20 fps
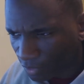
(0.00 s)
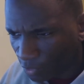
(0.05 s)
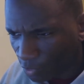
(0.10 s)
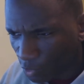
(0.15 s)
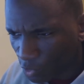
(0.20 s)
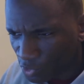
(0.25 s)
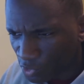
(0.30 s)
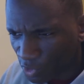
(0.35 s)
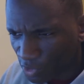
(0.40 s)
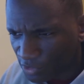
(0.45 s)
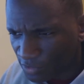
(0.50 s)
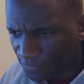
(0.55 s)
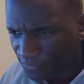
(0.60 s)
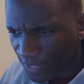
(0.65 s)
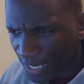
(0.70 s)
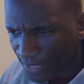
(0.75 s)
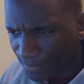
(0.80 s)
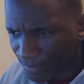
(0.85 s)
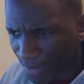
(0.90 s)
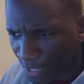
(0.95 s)
Goes on to
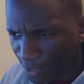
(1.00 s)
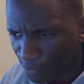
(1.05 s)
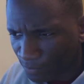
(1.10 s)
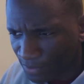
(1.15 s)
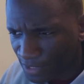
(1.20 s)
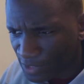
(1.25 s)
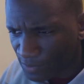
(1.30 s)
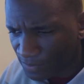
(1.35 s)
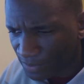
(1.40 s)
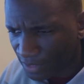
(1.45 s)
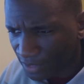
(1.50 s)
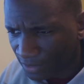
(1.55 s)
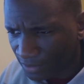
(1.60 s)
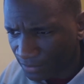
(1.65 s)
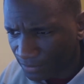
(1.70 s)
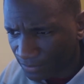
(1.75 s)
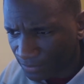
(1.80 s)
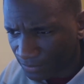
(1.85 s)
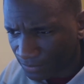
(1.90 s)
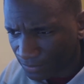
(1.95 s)
fight Michael Bisping.
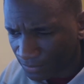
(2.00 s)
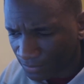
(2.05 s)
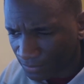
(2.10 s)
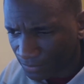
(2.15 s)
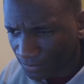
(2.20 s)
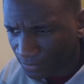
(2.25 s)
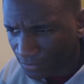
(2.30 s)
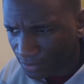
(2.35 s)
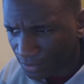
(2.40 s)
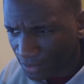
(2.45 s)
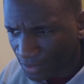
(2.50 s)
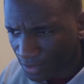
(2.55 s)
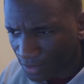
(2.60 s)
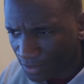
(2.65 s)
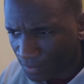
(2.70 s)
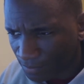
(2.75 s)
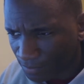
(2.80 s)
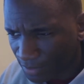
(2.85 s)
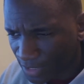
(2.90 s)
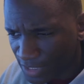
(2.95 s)

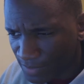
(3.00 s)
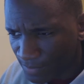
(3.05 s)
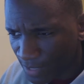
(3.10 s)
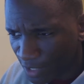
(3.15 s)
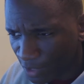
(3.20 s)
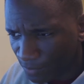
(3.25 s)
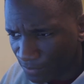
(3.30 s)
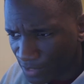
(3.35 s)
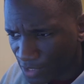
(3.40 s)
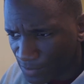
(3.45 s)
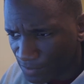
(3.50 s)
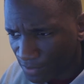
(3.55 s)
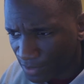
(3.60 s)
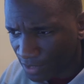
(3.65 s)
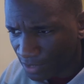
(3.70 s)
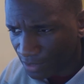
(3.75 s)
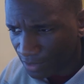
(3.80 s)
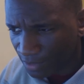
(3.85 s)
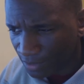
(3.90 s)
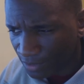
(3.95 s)
Beats Michael
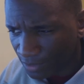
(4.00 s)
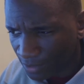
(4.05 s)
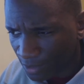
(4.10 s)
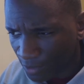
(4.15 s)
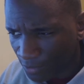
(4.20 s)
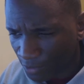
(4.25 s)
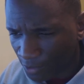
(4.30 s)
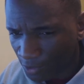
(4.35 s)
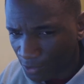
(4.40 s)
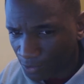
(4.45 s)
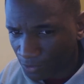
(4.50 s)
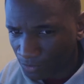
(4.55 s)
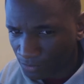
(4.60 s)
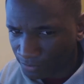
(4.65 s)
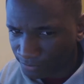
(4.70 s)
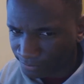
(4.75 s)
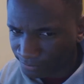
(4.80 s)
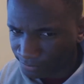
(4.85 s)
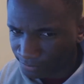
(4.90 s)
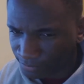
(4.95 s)
Bisping, although
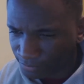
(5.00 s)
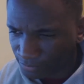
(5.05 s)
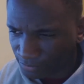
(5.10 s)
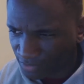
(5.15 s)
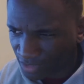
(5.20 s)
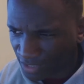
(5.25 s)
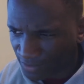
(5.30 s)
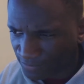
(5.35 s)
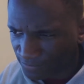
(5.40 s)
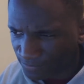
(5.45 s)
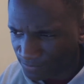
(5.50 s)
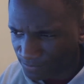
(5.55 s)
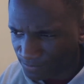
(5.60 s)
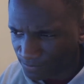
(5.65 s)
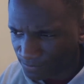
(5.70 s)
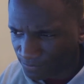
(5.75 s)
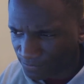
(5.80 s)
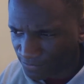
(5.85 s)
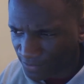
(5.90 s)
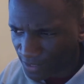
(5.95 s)
I
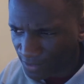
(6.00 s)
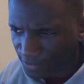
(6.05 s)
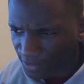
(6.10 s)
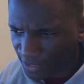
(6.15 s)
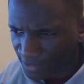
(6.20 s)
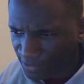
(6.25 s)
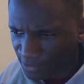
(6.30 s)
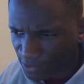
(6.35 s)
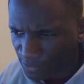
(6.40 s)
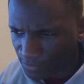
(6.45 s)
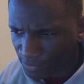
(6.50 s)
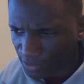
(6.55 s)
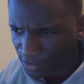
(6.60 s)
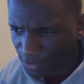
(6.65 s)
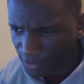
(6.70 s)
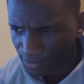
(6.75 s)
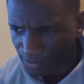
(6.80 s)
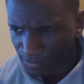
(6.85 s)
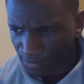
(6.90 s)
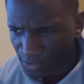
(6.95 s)
found that to
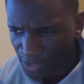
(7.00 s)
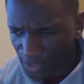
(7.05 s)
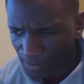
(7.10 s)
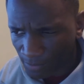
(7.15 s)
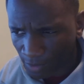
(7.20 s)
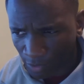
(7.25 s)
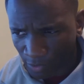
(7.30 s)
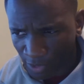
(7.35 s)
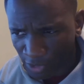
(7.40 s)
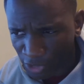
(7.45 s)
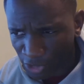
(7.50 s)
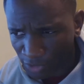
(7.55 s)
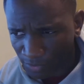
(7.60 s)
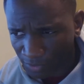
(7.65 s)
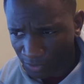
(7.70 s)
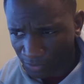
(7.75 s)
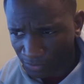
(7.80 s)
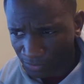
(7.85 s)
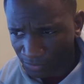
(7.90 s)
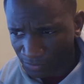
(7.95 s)
be somewhat
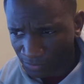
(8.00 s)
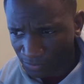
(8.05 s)
questionable.